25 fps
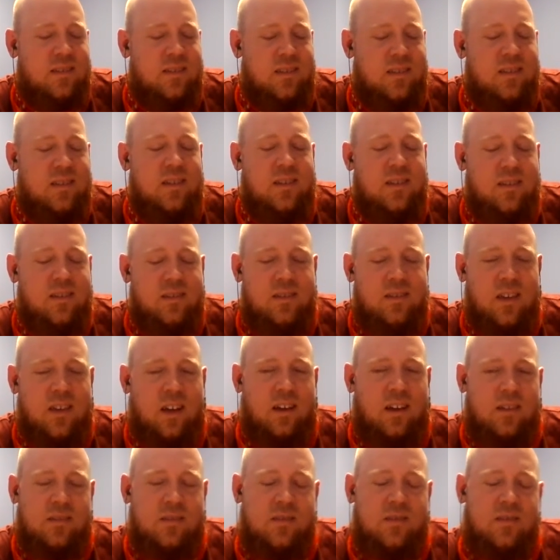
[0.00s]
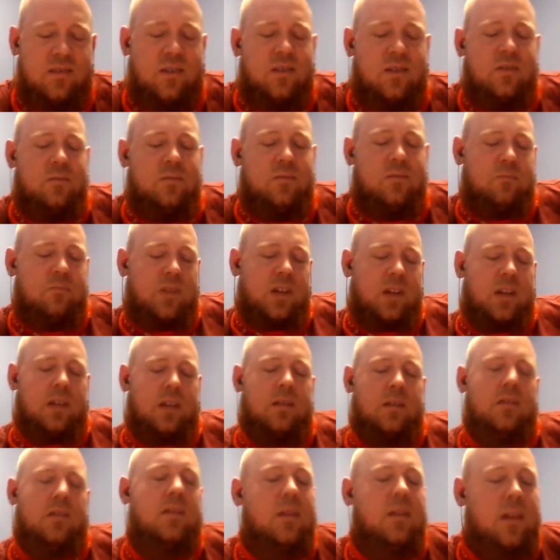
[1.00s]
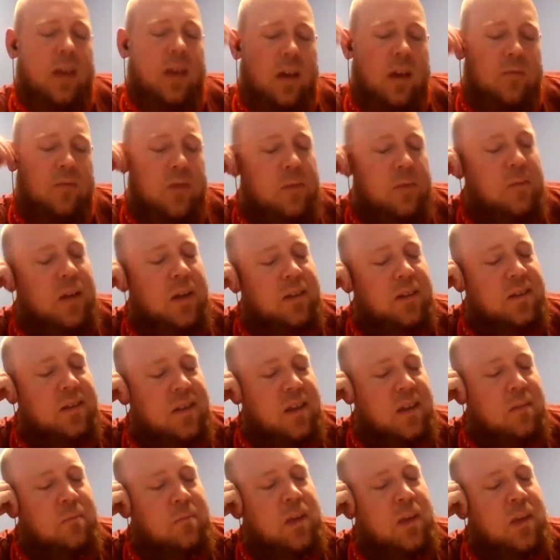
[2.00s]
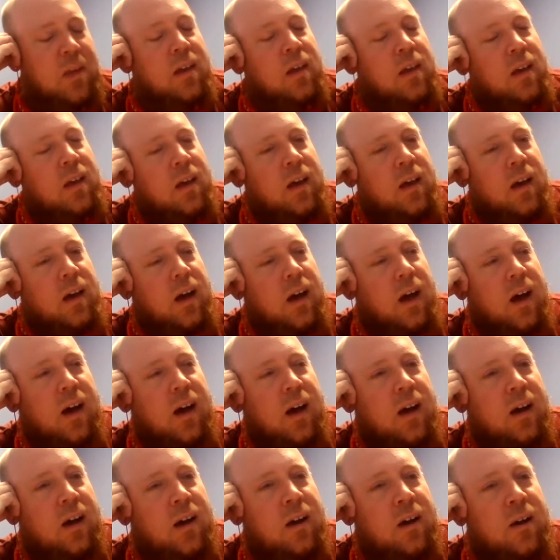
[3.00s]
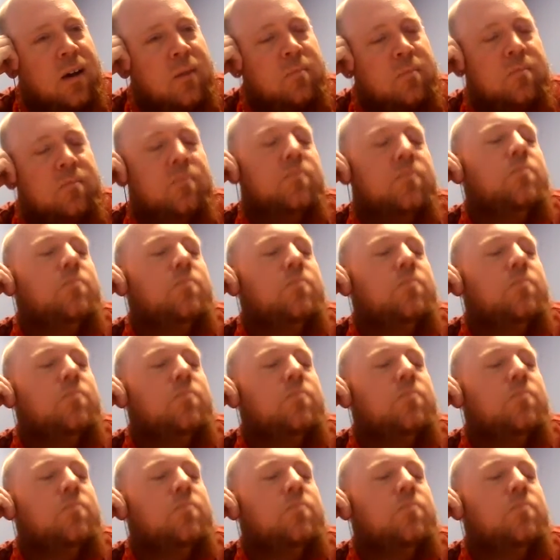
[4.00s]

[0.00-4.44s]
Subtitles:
Yeah. So I'm gonna have him on the team. Um,